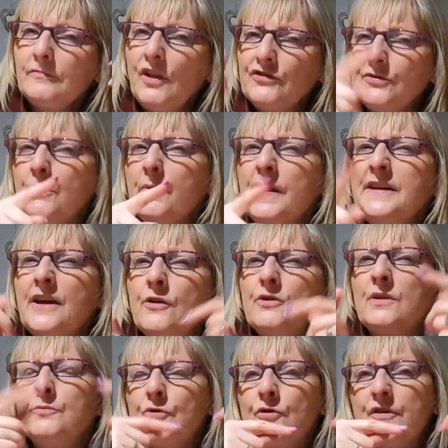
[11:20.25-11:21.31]
So we went out
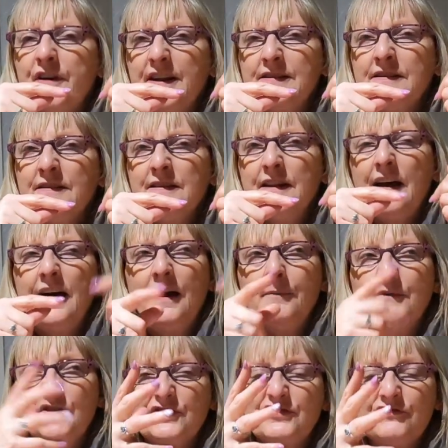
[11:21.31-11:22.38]
and brought her in,
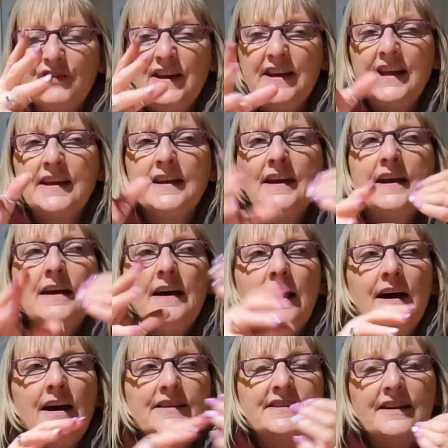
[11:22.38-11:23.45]
because it's raining,
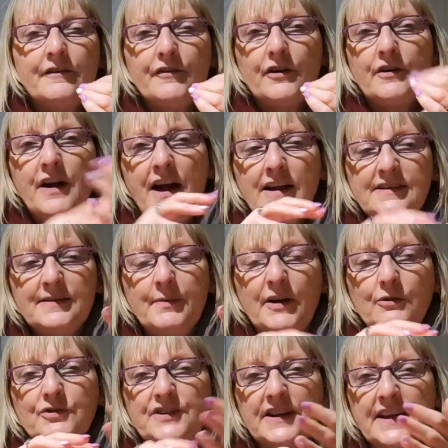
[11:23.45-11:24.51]
to give her
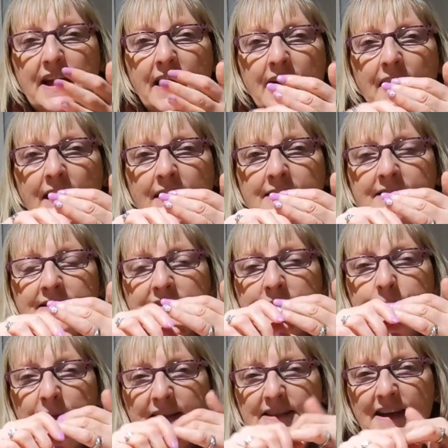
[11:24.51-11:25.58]
antibiotic and
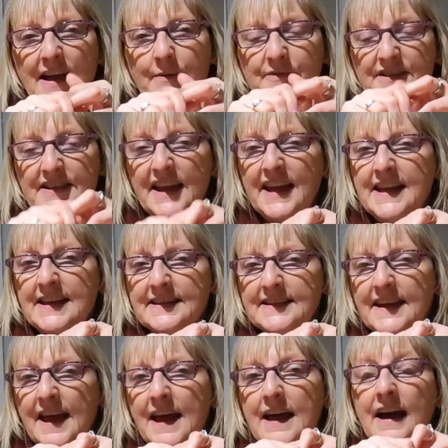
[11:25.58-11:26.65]
Metacam tonight,
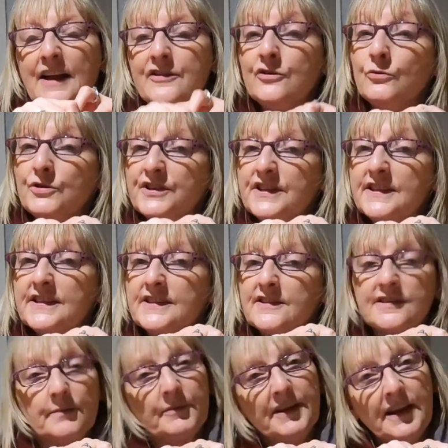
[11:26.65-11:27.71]
and noticed
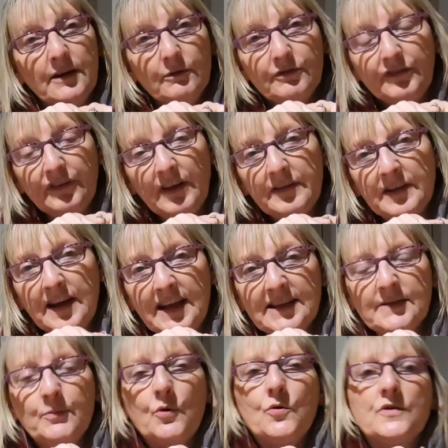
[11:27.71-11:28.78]
something else in the
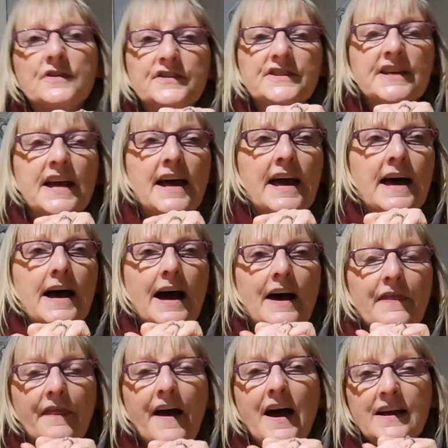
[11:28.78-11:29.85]
nest box.
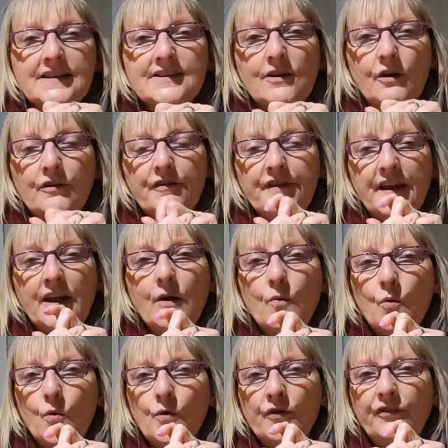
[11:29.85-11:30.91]
And that other thing
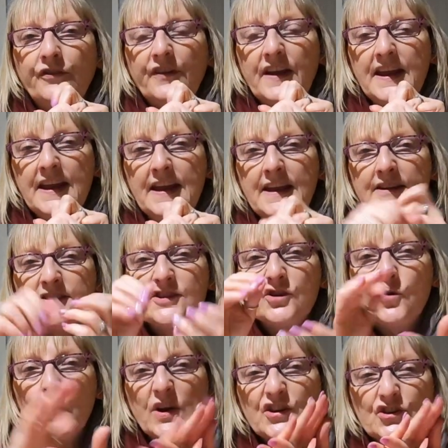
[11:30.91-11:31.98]
was a
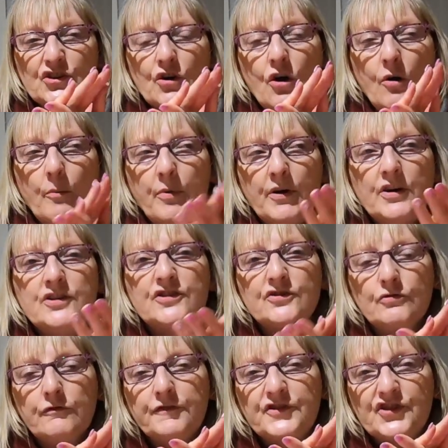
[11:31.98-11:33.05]
squished up
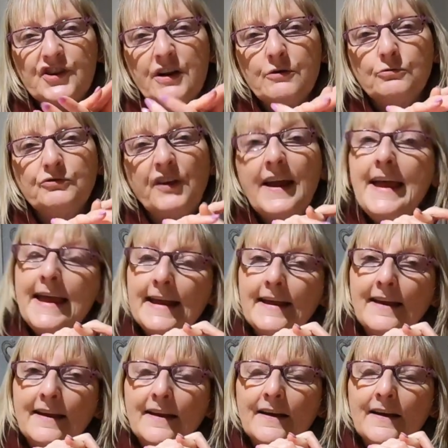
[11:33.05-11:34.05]
soft-shelled egg.